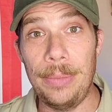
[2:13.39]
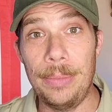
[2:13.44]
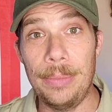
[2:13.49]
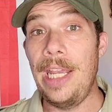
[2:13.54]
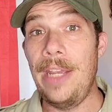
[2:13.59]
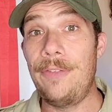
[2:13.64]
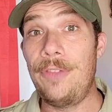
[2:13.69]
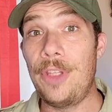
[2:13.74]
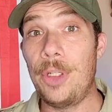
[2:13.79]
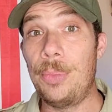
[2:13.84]

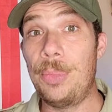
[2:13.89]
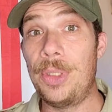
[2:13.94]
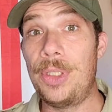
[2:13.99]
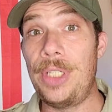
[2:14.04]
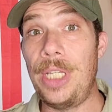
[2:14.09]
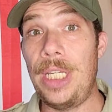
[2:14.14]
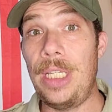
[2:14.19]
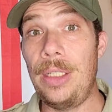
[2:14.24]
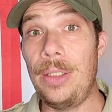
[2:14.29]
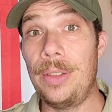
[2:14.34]
If their
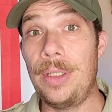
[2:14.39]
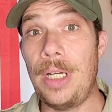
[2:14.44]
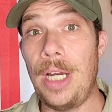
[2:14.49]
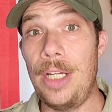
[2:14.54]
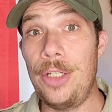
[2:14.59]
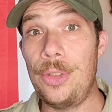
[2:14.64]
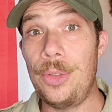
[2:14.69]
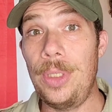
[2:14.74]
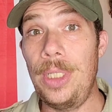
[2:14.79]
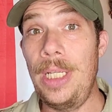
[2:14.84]
particular
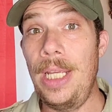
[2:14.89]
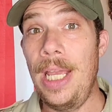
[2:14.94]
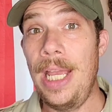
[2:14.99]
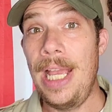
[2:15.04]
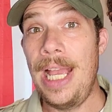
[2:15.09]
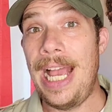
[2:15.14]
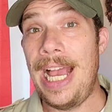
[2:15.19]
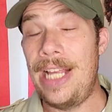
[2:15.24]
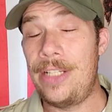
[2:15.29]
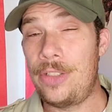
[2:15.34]
country
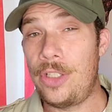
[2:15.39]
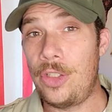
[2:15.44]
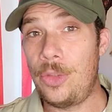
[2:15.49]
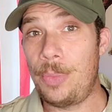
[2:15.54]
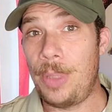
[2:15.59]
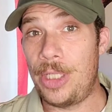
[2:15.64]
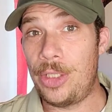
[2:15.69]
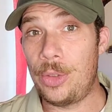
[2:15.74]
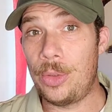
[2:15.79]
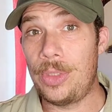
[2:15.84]
has a
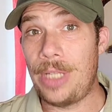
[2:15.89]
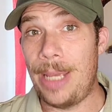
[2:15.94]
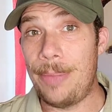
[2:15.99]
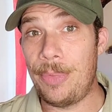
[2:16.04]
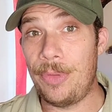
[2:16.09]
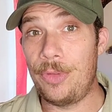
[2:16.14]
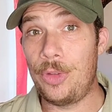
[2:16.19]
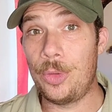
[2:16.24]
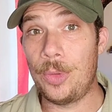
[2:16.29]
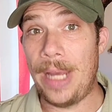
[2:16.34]
special type
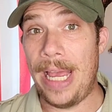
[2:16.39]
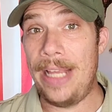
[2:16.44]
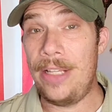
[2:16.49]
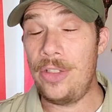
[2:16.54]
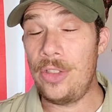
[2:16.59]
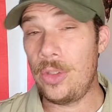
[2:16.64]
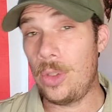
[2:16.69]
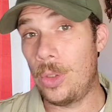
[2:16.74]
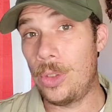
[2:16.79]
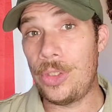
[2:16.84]
of
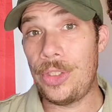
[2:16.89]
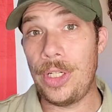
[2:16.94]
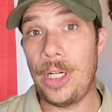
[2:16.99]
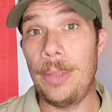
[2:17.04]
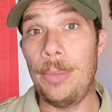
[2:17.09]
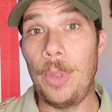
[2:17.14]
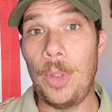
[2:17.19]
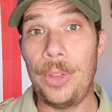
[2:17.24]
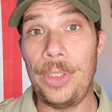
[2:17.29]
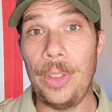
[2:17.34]
dress or
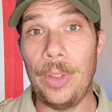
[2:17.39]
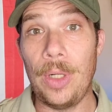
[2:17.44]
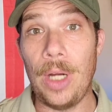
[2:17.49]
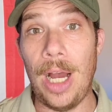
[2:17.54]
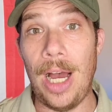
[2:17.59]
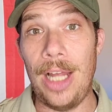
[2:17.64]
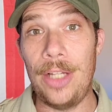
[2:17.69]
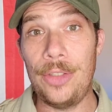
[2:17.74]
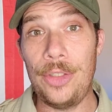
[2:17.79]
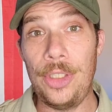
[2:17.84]
ceremonial
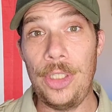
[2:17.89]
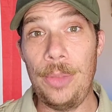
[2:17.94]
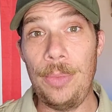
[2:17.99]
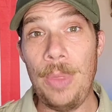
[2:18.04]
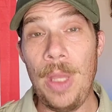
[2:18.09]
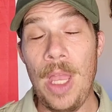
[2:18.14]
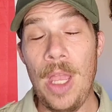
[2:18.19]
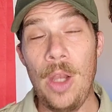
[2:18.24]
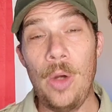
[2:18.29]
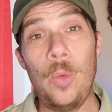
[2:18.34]
costume,